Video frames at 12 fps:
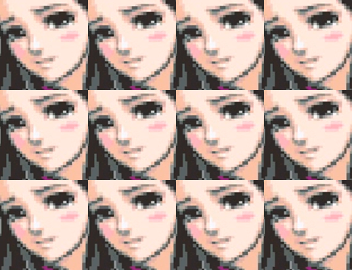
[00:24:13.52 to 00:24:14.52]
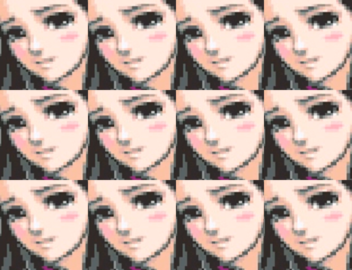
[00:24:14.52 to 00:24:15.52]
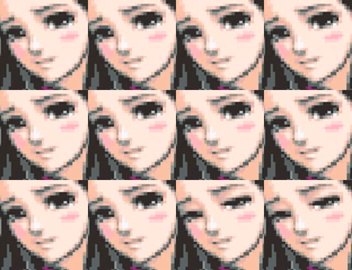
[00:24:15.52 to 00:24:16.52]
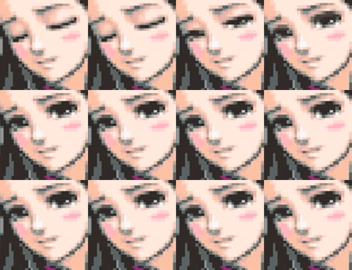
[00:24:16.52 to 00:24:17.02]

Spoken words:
(no one is talking)